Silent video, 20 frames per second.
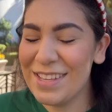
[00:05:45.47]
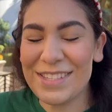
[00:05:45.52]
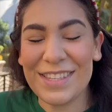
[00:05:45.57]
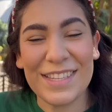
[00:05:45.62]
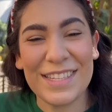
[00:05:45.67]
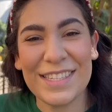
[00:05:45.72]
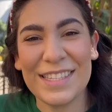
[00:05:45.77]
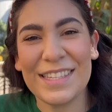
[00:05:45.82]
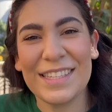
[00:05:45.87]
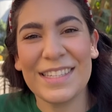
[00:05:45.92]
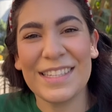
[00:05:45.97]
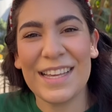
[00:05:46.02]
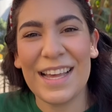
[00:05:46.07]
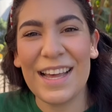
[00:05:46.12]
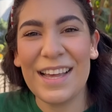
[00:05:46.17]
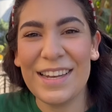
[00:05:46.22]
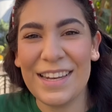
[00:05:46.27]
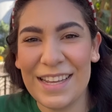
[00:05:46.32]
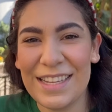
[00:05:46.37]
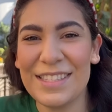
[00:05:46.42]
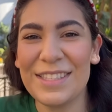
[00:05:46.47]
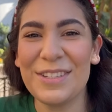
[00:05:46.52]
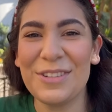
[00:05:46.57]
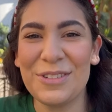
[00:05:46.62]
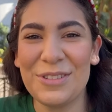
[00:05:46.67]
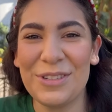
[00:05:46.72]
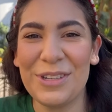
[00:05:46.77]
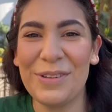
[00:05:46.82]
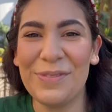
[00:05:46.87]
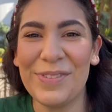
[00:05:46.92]
So this is a nice little
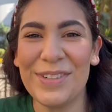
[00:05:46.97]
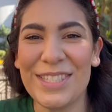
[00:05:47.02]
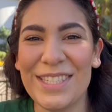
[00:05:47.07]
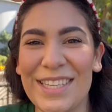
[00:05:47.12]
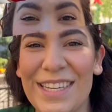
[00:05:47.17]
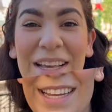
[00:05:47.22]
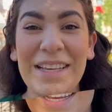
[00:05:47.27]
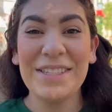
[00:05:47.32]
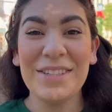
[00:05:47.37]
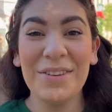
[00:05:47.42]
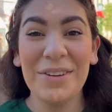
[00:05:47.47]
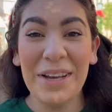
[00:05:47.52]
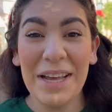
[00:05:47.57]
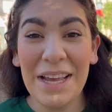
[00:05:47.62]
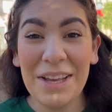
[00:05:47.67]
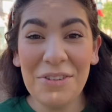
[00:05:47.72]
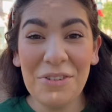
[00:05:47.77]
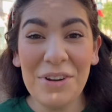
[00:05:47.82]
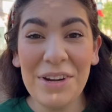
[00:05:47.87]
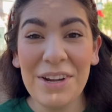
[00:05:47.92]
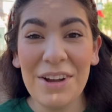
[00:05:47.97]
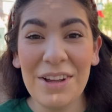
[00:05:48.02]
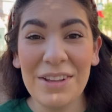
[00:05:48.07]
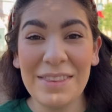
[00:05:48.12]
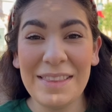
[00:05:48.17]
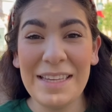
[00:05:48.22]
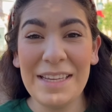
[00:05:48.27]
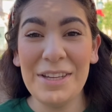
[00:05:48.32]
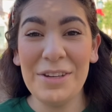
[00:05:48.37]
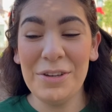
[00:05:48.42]
treat for today. So Henry got
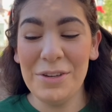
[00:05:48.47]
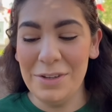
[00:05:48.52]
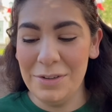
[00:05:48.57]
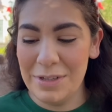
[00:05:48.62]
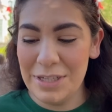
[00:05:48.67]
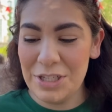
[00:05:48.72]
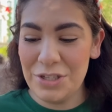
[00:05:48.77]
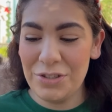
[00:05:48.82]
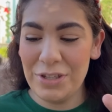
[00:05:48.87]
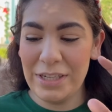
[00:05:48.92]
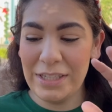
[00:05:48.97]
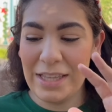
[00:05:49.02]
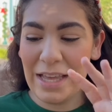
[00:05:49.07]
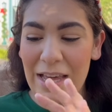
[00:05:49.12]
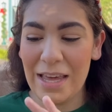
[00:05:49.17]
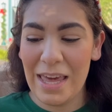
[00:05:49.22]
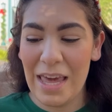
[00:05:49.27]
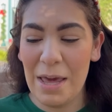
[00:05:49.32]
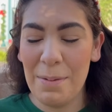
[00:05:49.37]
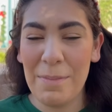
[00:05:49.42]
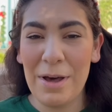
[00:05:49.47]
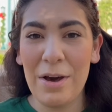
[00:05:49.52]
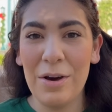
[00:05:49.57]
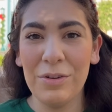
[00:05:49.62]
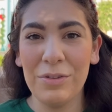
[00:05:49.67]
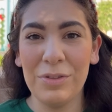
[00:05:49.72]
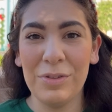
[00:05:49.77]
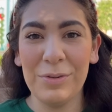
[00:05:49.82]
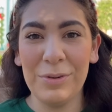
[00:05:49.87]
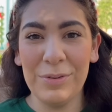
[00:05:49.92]
the newest drink that came out
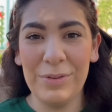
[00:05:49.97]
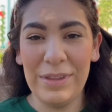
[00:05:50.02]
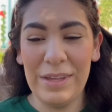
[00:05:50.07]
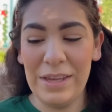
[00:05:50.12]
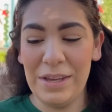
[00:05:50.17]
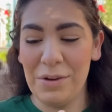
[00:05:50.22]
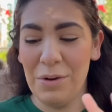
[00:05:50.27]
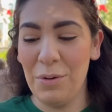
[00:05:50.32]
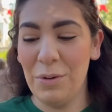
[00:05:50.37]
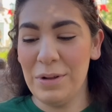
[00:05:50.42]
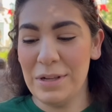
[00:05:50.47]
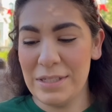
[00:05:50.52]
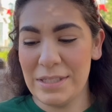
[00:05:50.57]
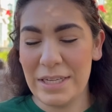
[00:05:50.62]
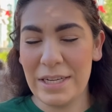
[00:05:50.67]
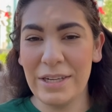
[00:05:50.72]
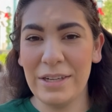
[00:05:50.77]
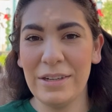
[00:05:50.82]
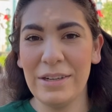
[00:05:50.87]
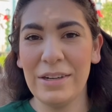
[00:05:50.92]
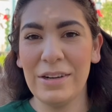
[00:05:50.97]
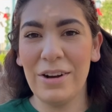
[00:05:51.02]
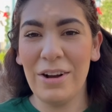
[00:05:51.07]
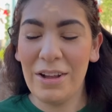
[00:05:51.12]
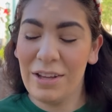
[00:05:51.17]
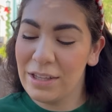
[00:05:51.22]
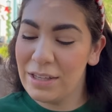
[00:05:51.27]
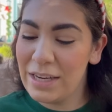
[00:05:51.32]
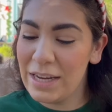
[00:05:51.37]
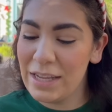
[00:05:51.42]
through the whole entire
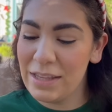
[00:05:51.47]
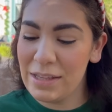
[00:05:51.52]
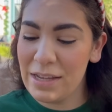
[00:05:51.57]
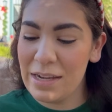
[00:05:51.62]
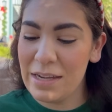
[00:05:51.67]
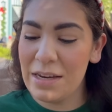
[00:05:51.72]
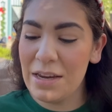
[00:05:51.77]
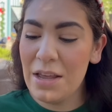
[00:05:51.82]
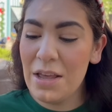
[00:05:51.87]
holiday line.